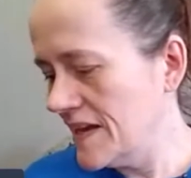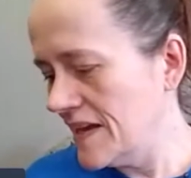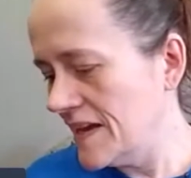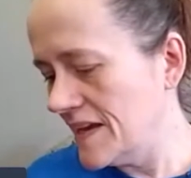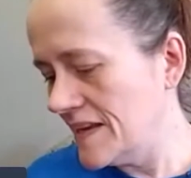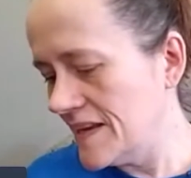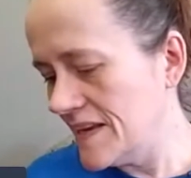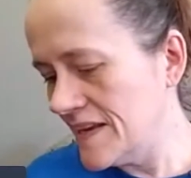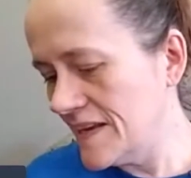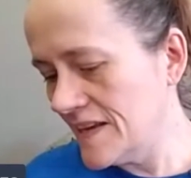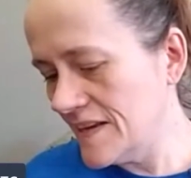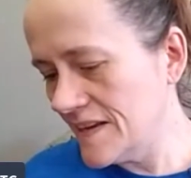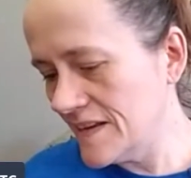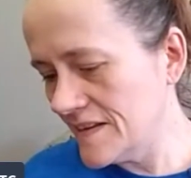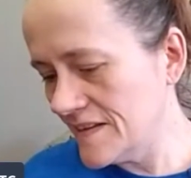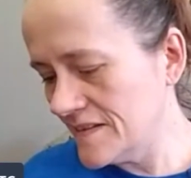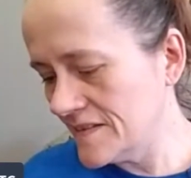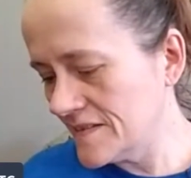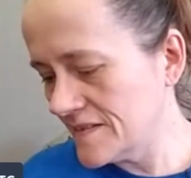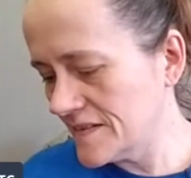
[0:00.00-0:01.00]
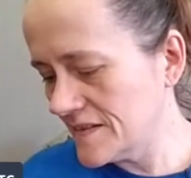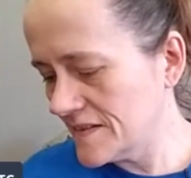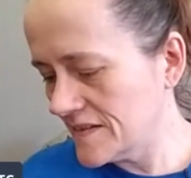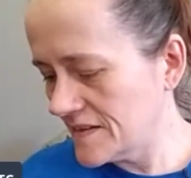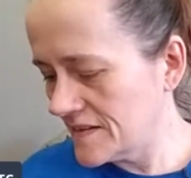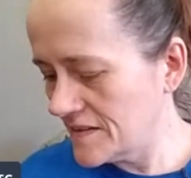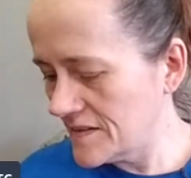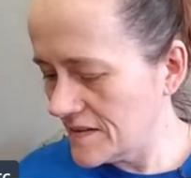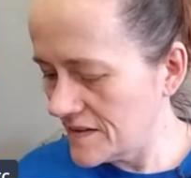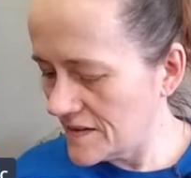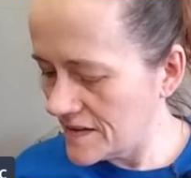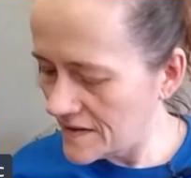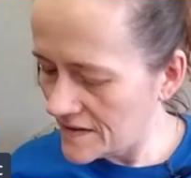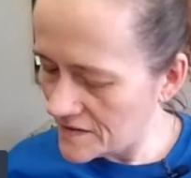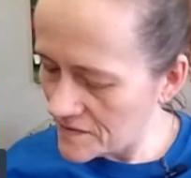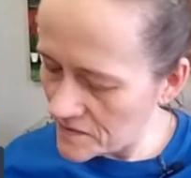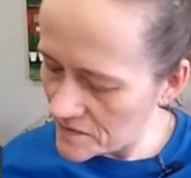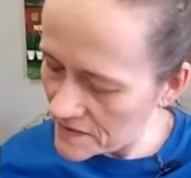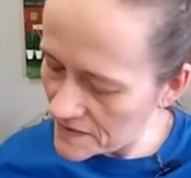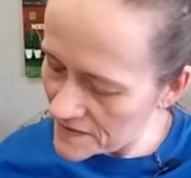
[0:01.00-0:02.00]
And it is, I
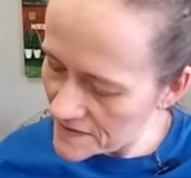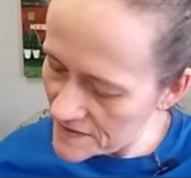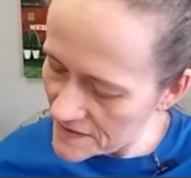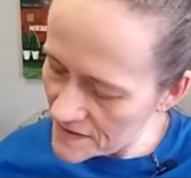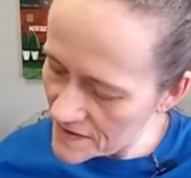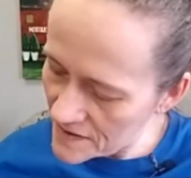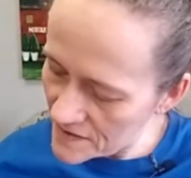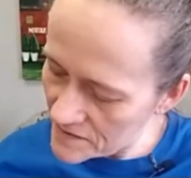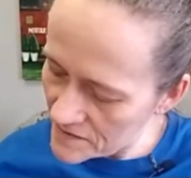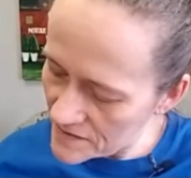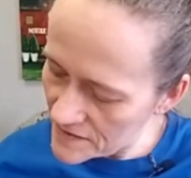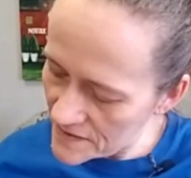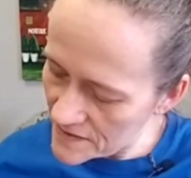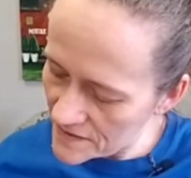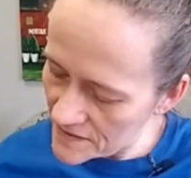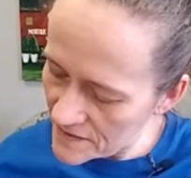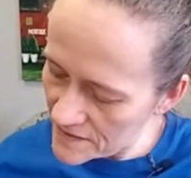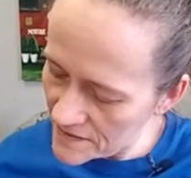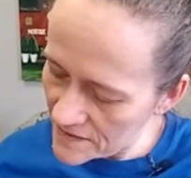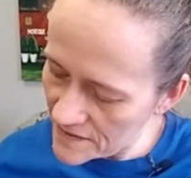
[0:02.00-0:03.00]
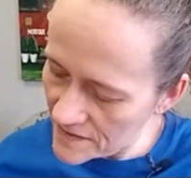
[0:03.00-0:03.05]
don't to cover this.